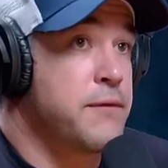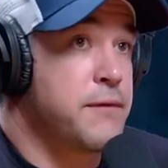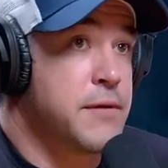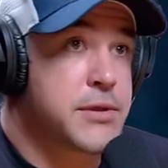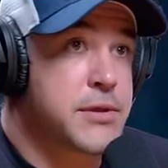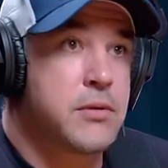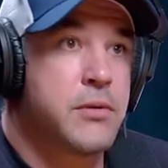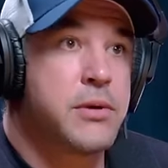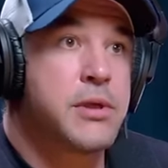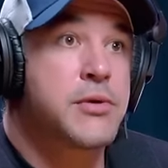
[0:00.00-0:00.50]

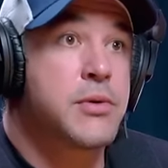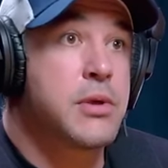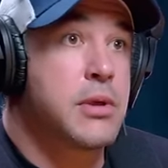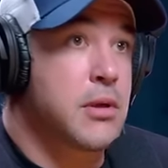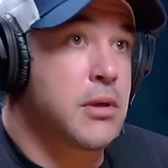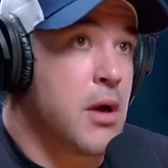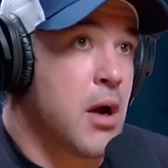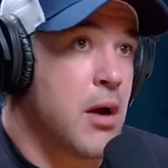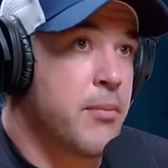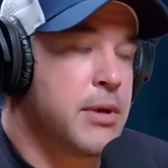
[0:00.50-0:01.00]
physical injury, the
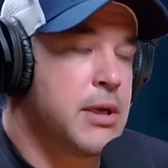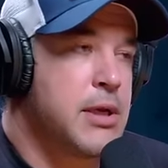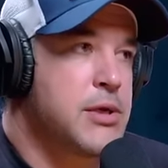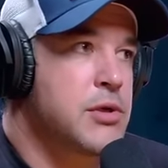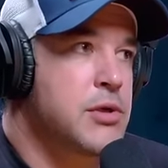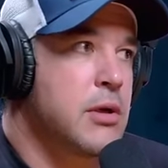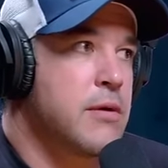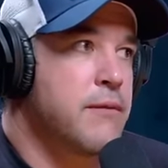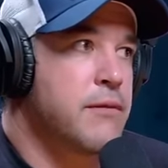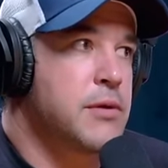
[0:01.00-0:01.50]

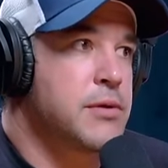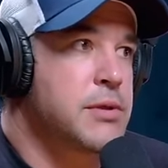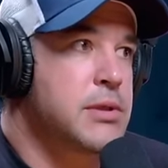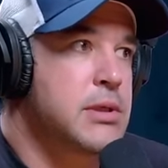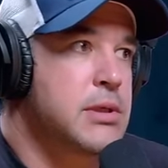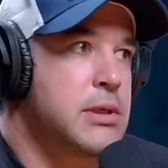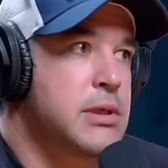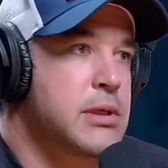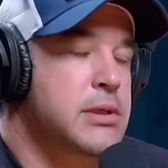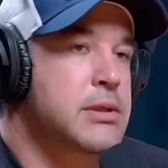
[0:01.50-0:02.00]
combination of those
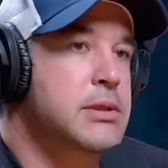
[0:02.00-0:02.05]
things.